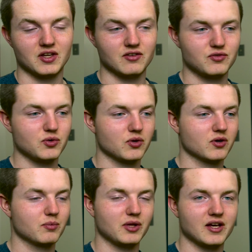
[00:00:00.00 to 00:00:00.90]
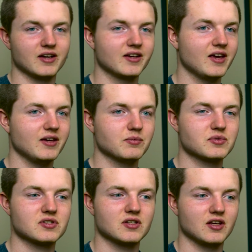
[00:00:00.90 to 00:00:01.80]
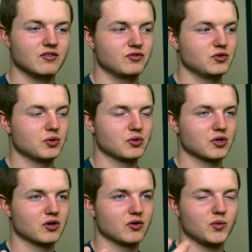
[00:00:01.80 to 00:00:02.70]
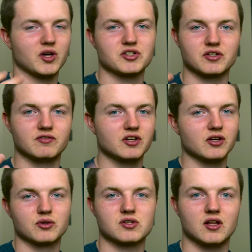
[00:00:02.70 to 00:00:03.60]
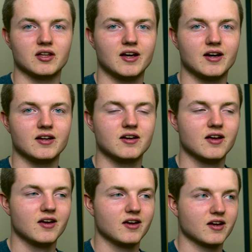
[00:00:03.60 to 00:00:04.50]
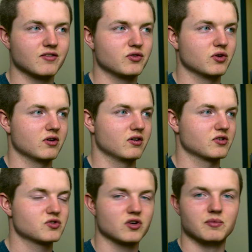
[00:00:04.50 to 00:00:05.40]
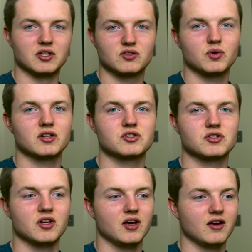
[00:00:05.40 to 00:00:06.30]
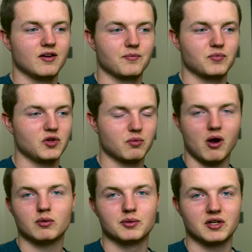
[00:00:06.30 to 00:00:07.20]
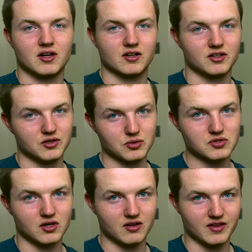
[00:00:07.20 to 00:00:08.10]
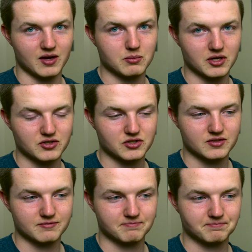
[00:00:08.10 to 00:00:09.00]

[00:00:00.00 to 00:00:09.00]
If you're playing games, if you're watching videos online, if you're streaming Twitch, you're probably not going to use all that much.